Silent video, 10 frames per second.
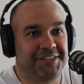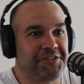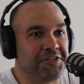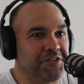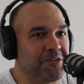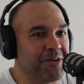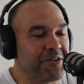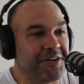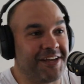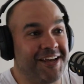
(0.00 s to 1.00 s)
I just assumed they
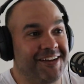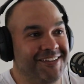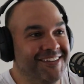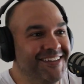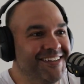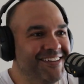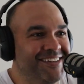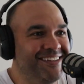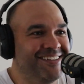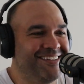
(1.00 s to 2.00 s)
already had
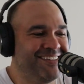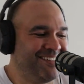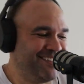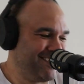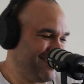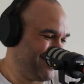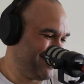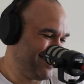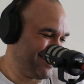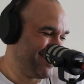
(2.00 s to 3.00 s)

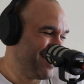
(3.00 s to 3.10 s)
it.